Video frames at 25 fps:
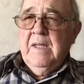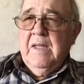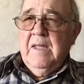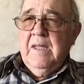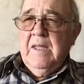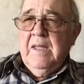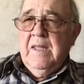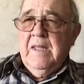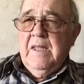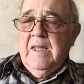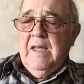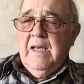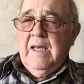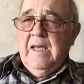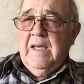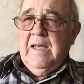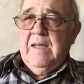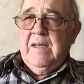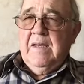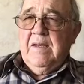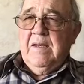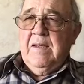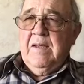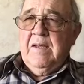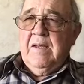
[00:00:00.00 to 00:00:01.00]
that
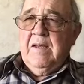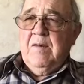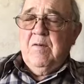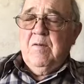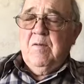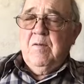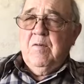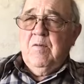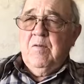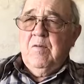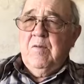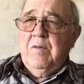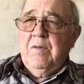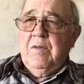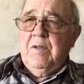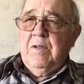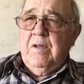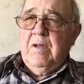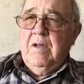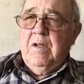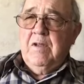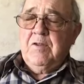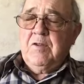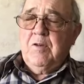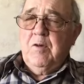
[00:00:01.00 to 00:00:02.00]

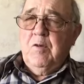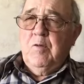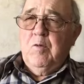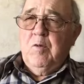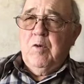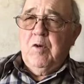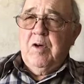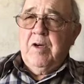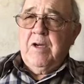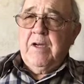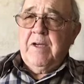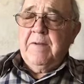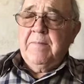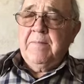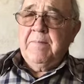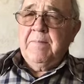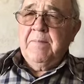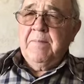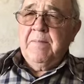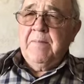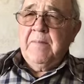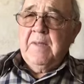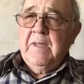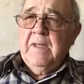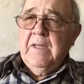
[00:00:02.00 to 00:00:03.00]
also work.
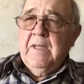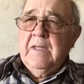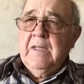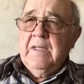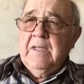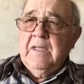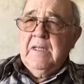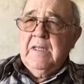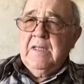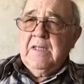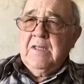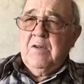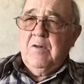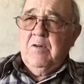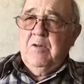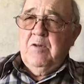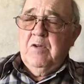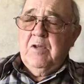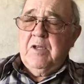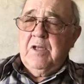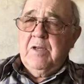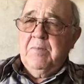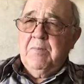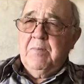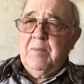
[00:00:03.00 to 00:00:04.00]
So you
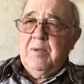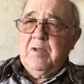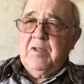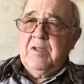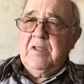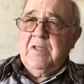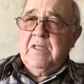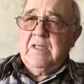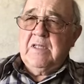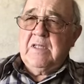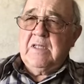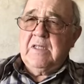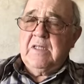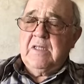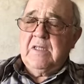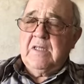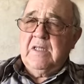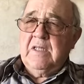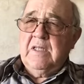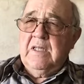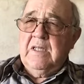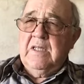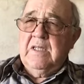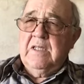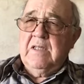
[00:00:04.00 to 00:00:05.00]
can purchase
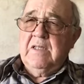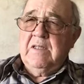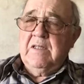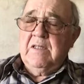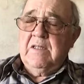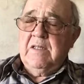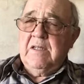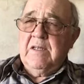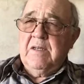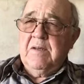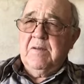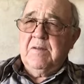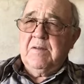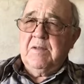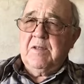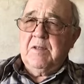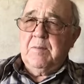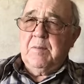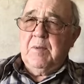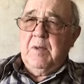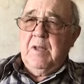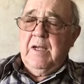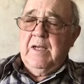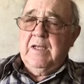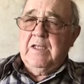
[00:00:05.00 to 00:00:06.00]
these
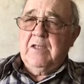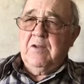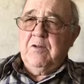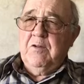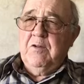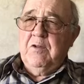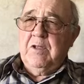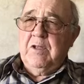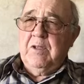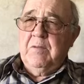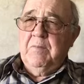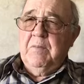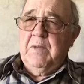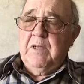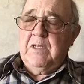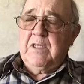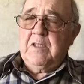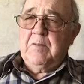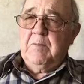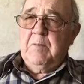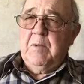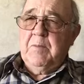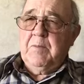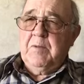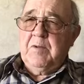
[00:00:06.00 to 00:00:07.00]
supplies, or you can mix
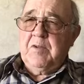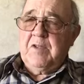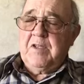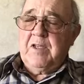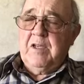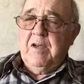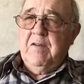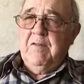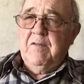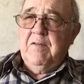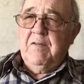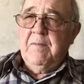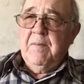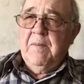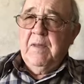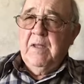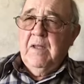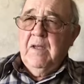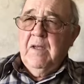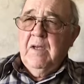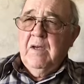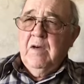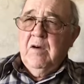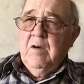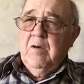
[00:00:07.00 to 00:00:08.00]
them up yourself.
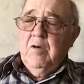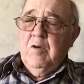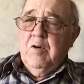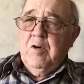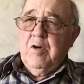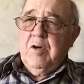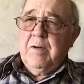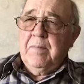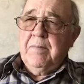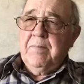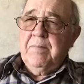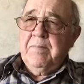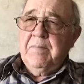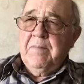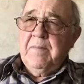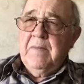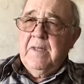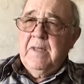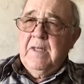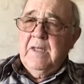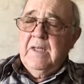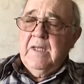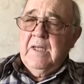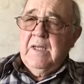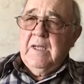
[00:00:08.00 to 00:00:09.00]
Or
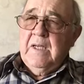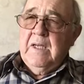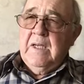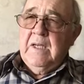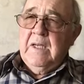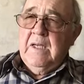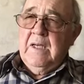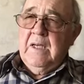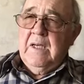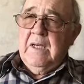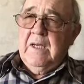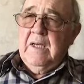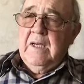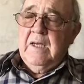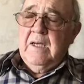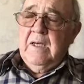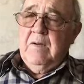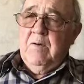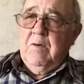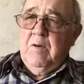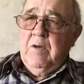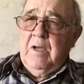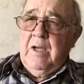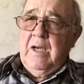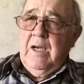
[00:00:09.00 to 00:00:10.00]

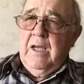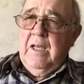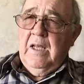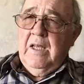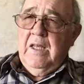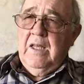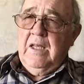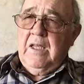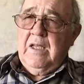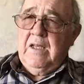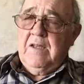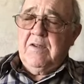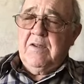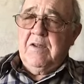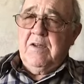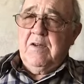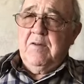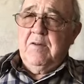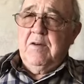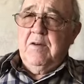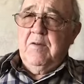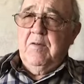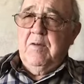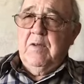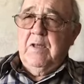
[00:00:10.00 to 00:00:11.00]
what I
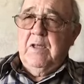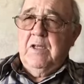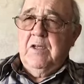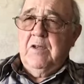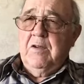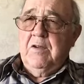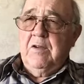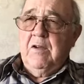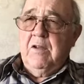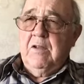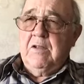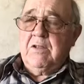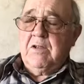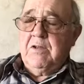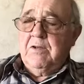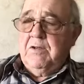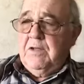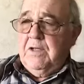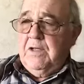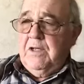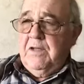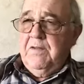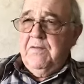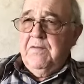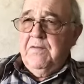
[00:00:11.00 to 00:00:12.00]
consider a really good
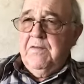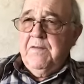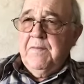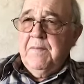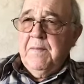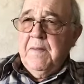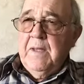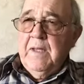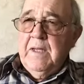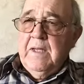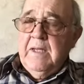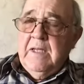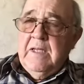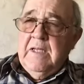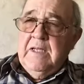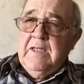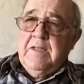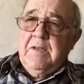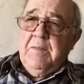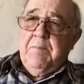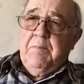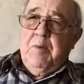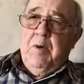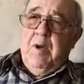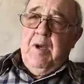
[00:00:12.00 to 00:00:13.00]
alternative is
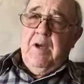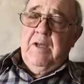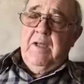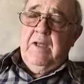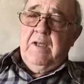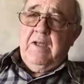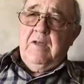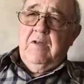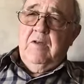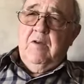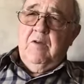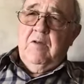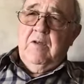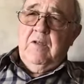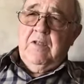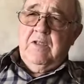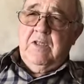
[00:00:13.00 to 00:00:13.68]
a product known as